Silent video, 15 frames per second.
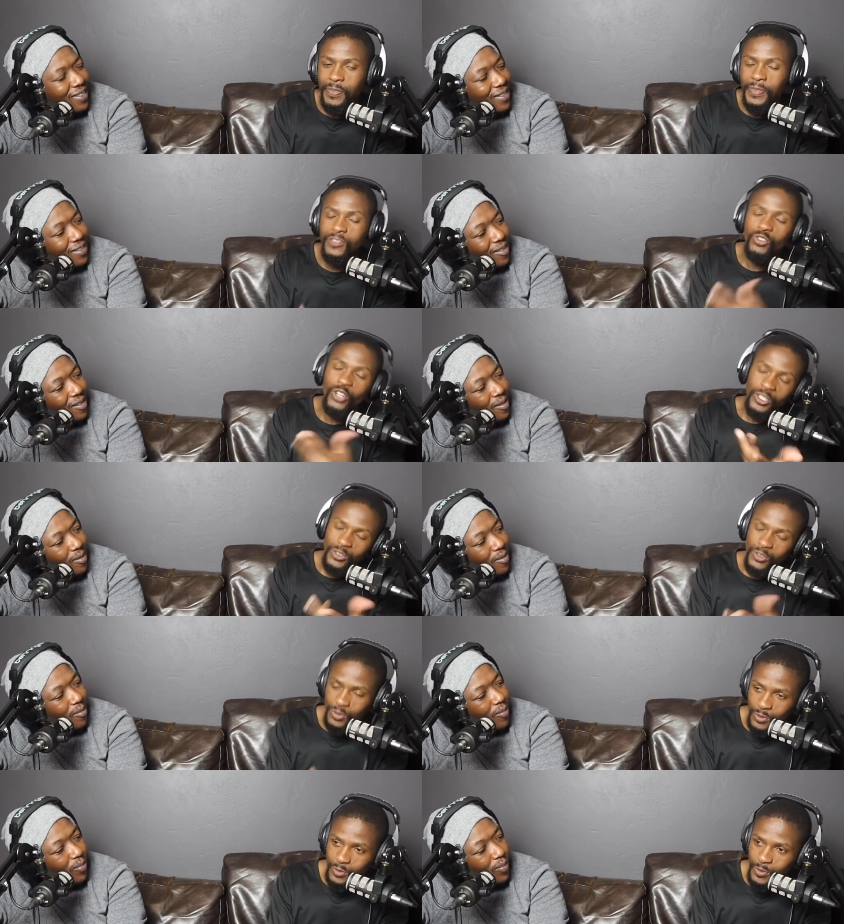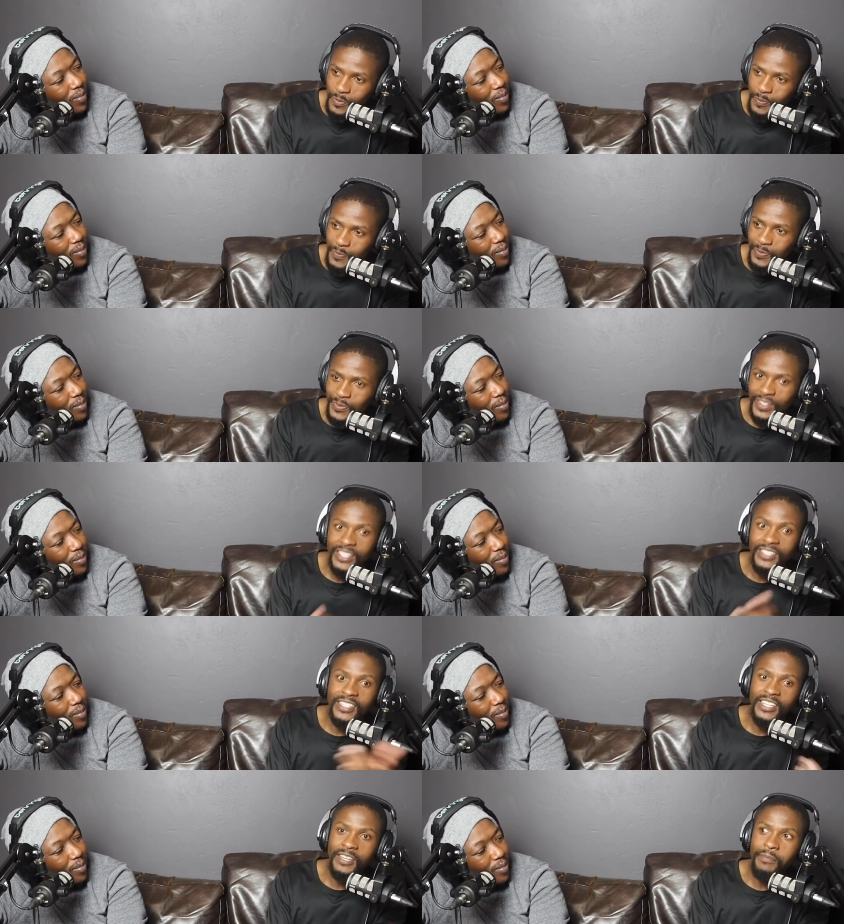Speaker 1: track two, it's
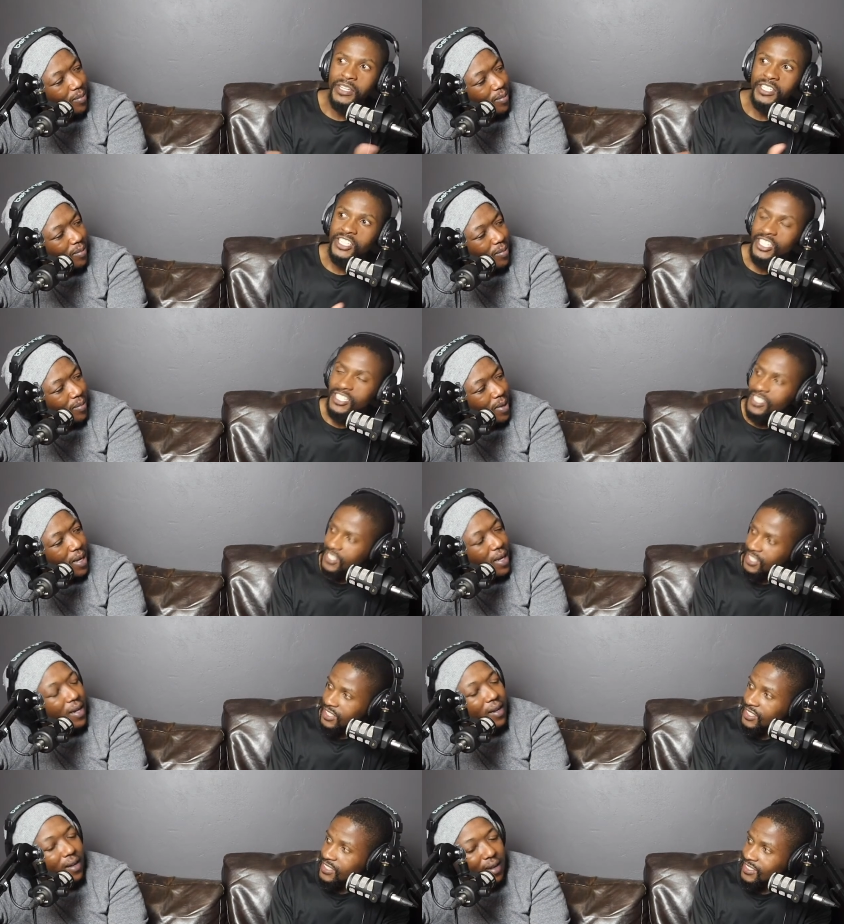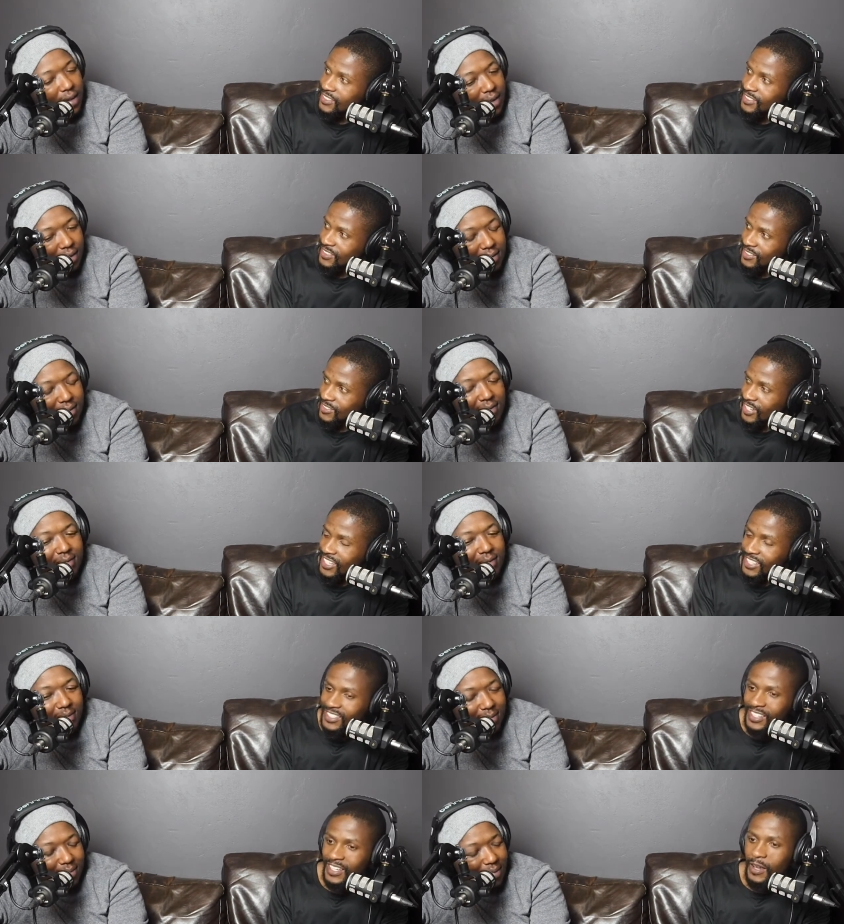him and Jay Z. Yeah, right.
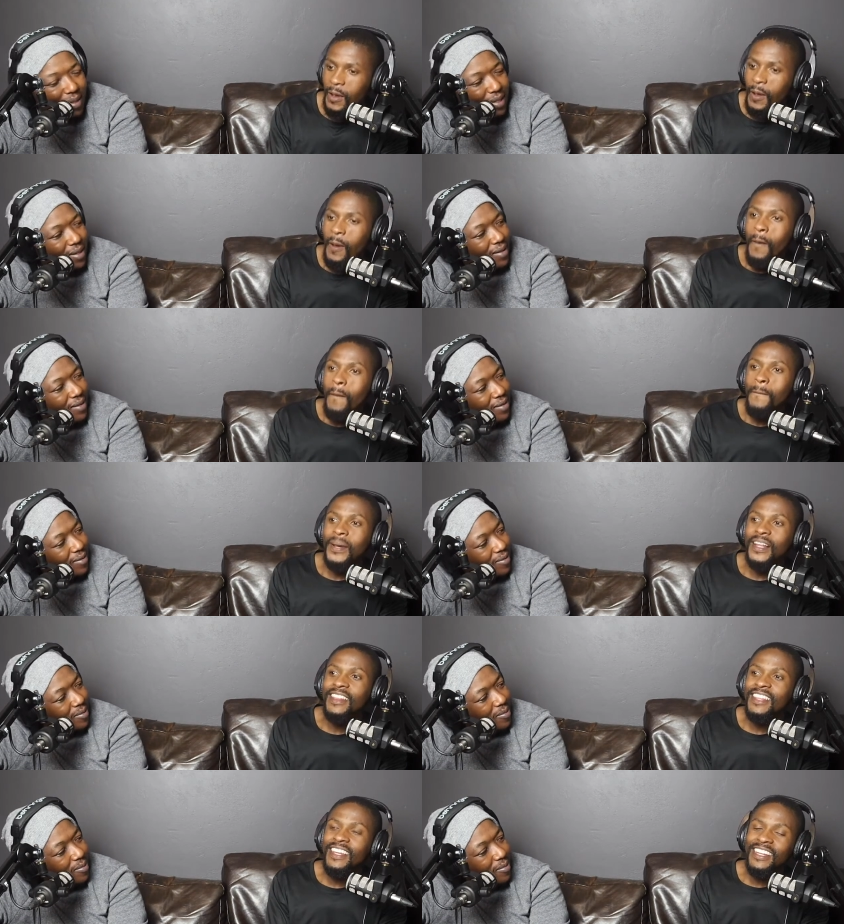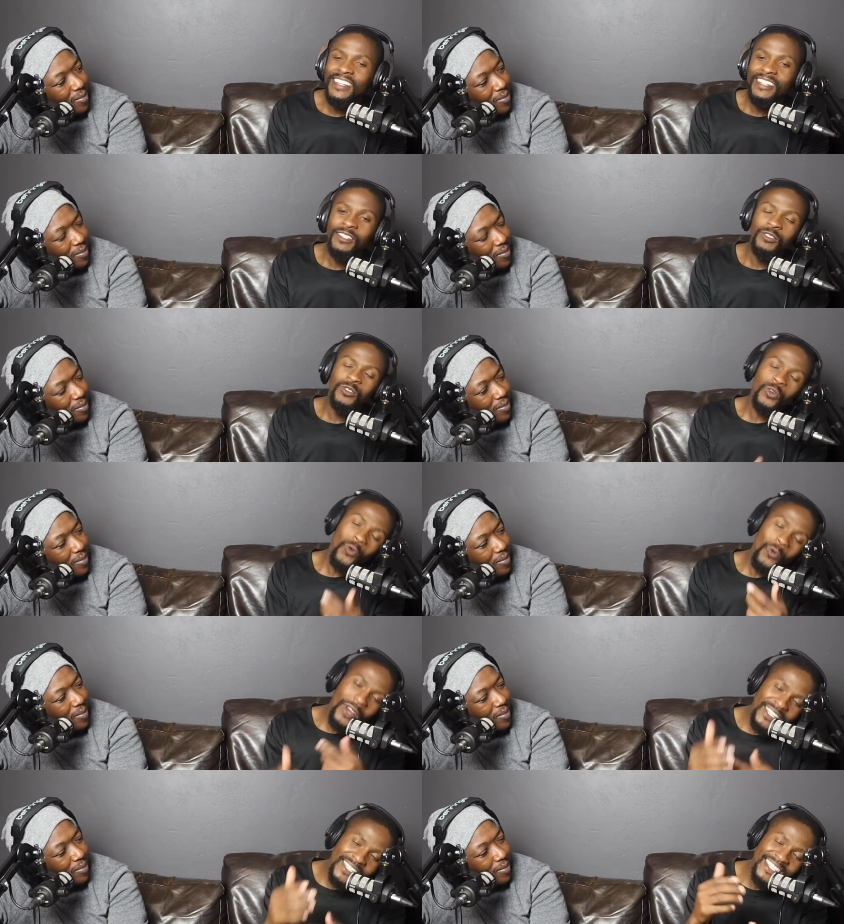Yeah, but then
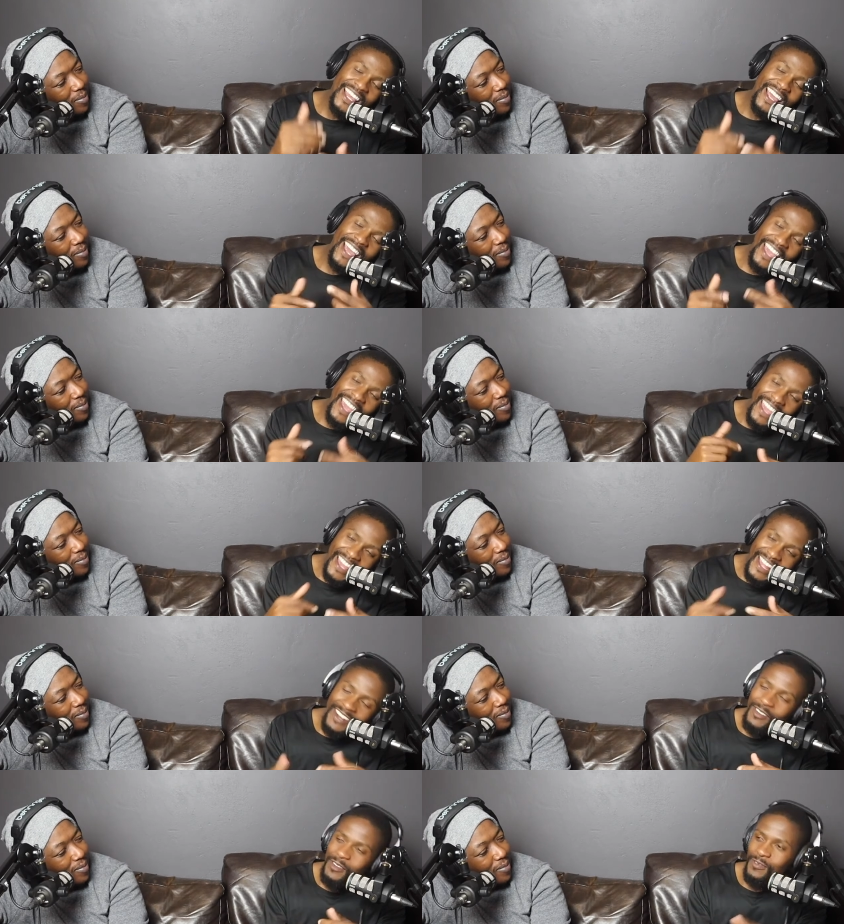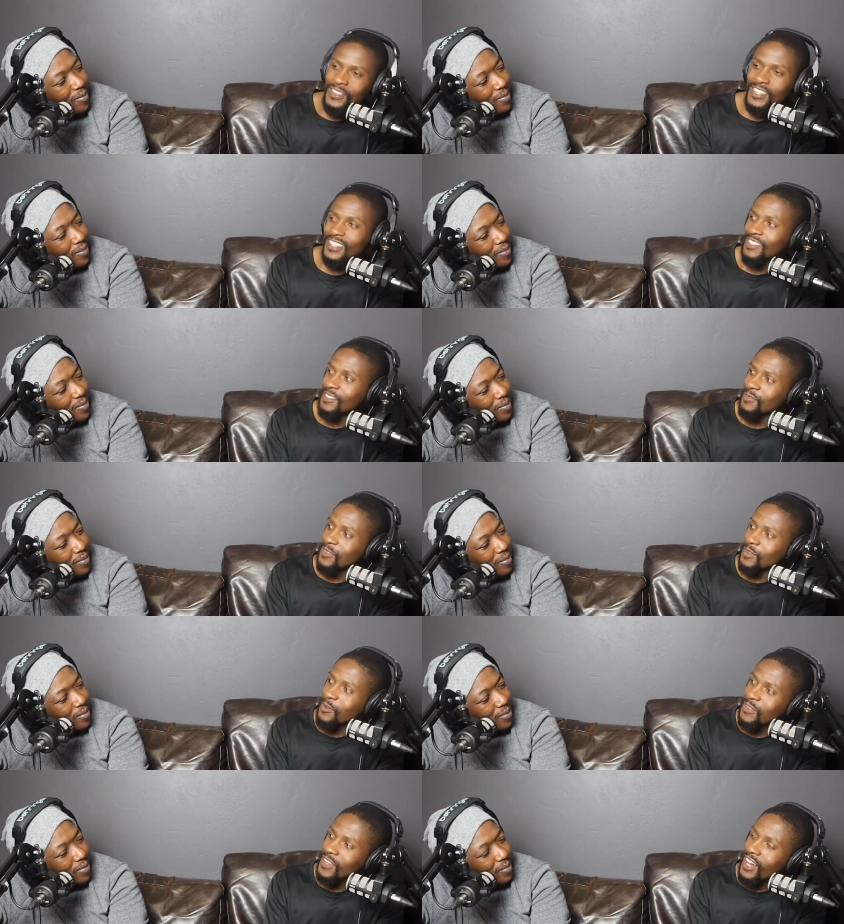towards the end of the of,
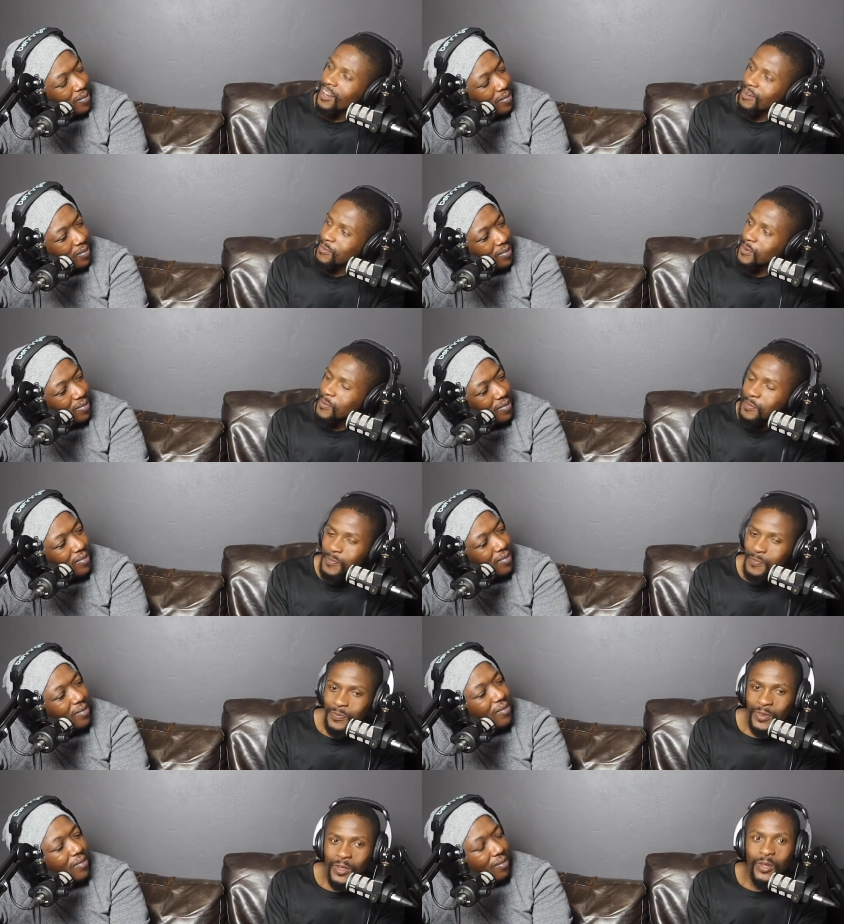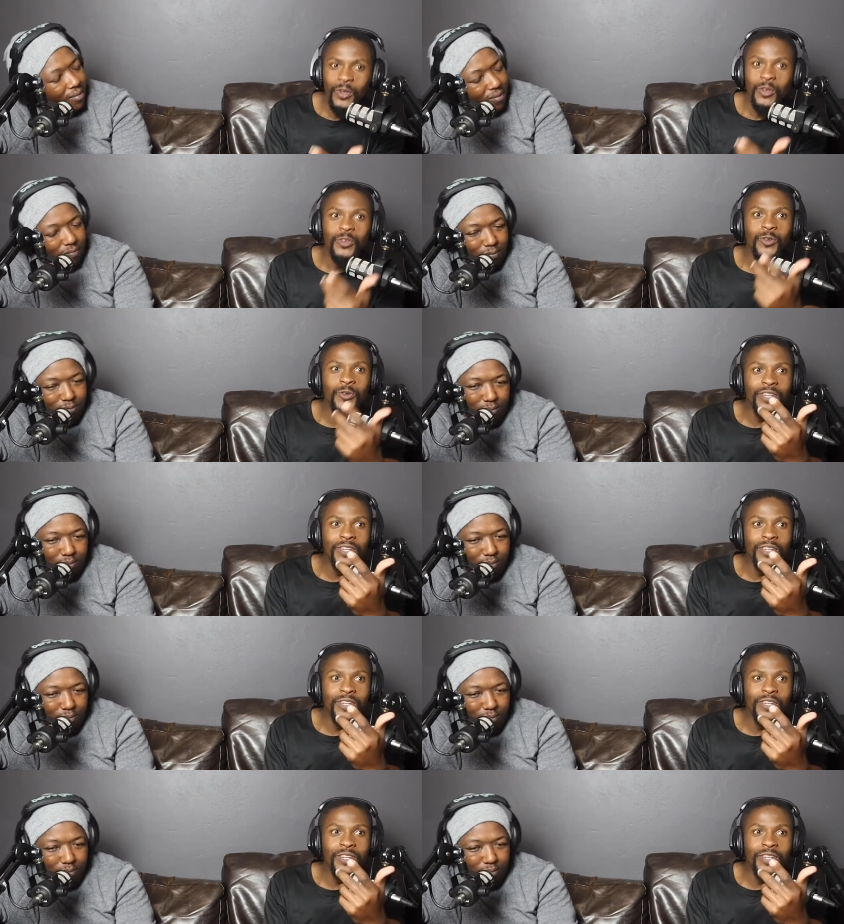of the album, you